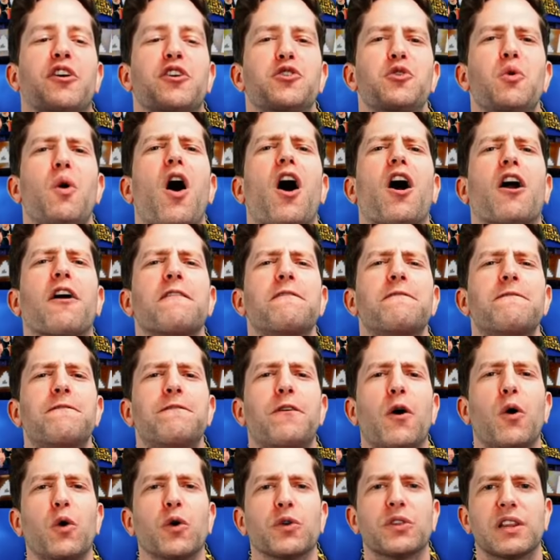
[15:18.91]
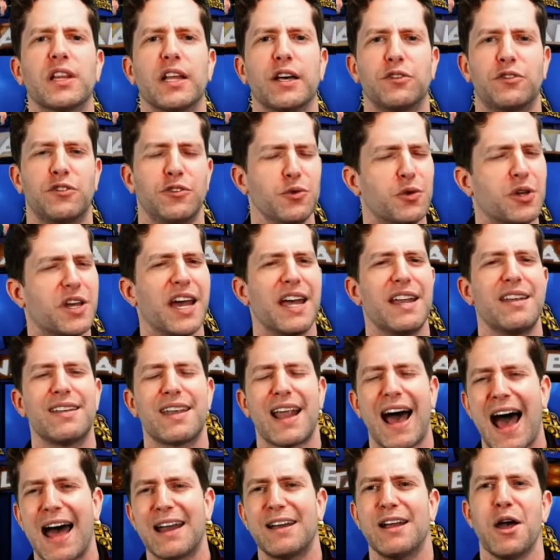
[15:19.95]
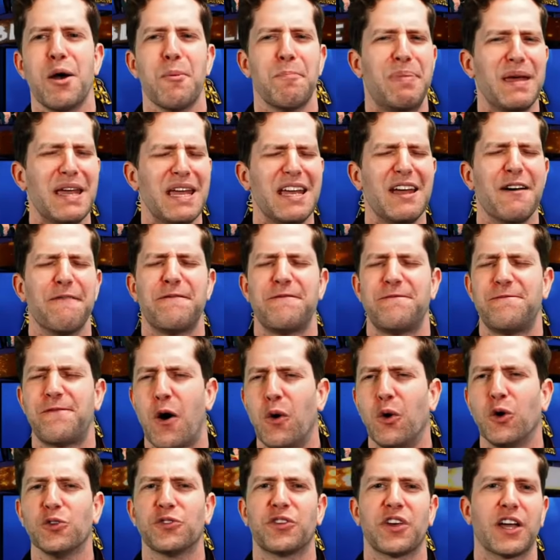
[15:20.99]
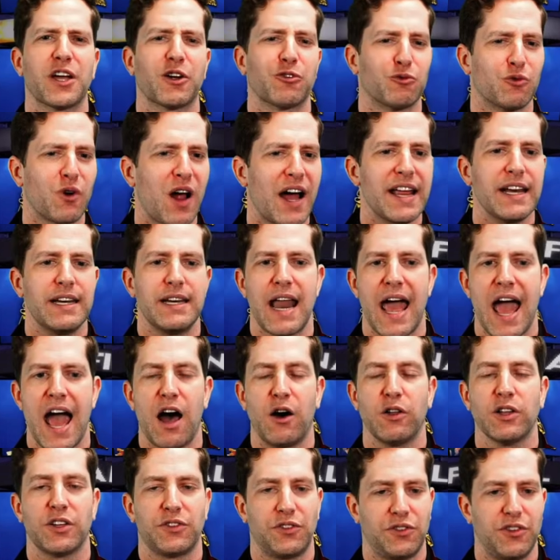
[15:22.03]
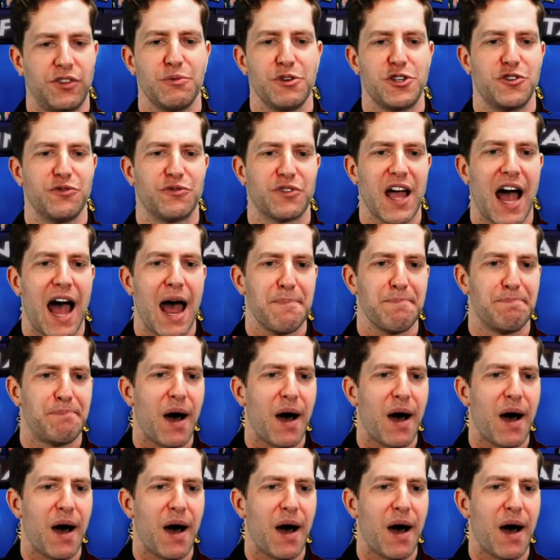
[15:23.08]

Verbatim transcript: You are foldless. You cannot be folding right now. Let's see what you've got.